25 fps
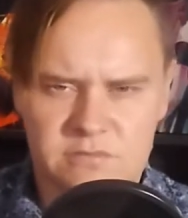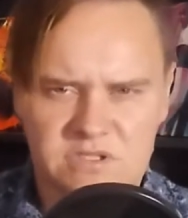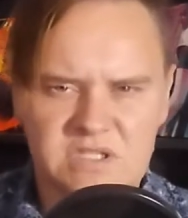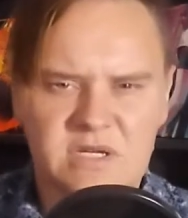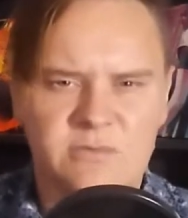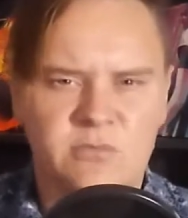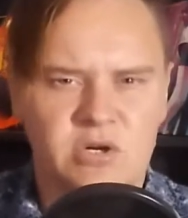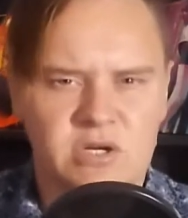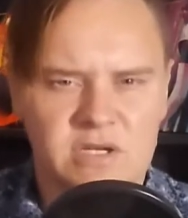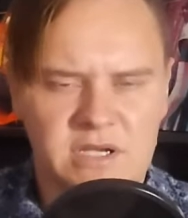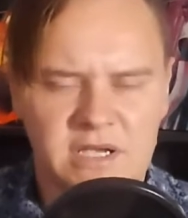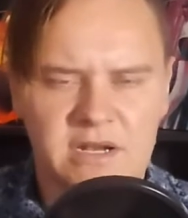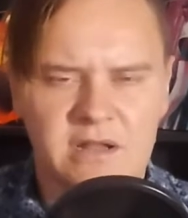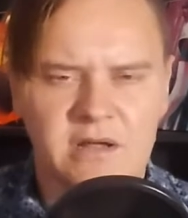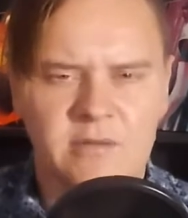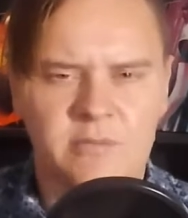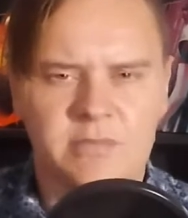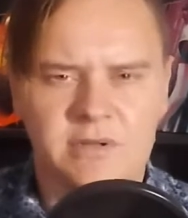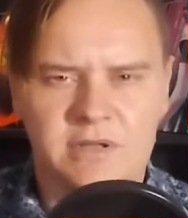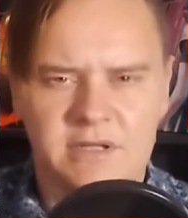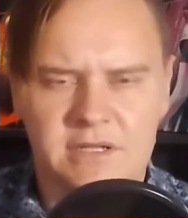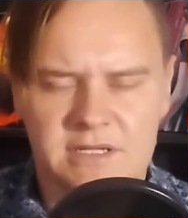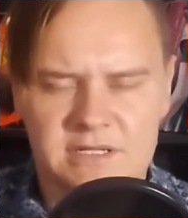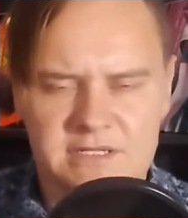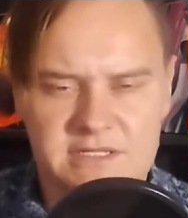summer getup
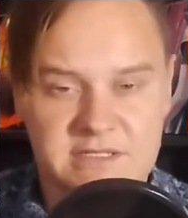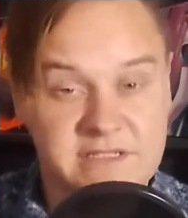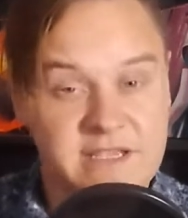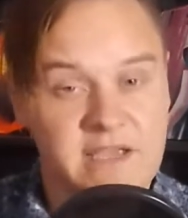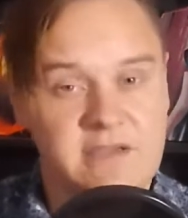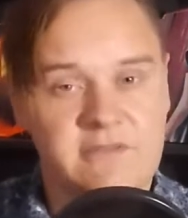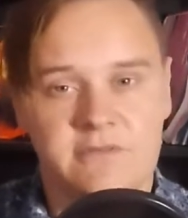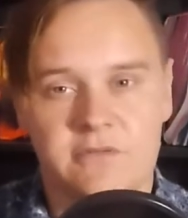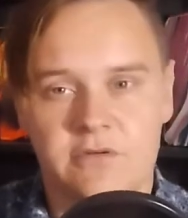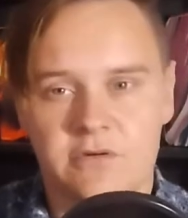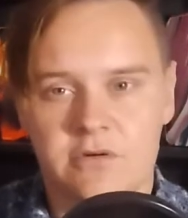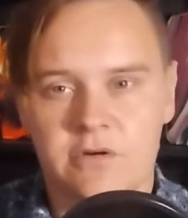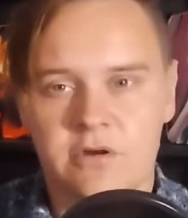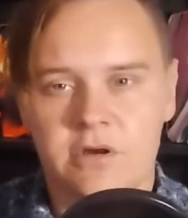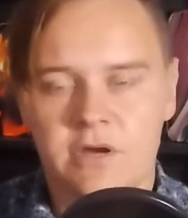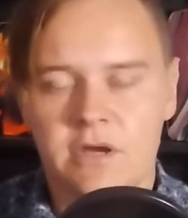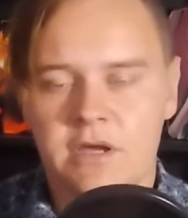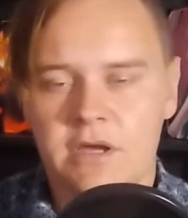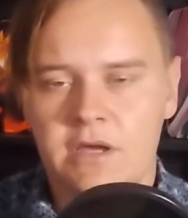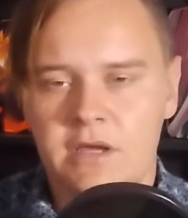in Cypher,